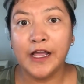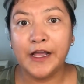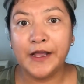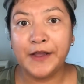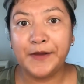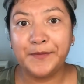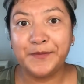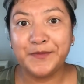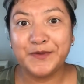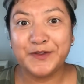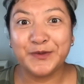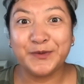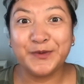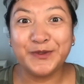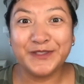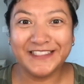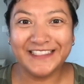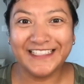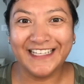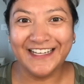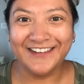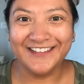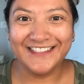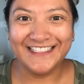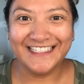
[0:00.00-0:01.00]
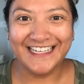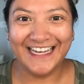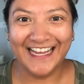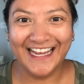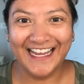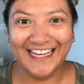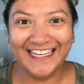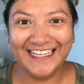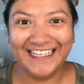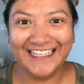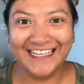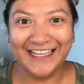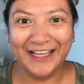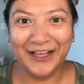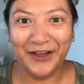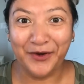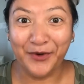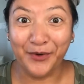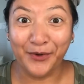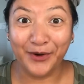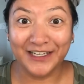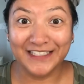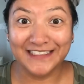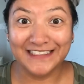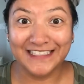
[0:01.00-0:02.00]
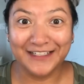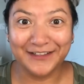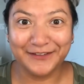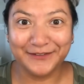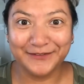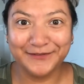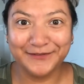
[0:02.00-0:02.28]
So we'll see how today works out.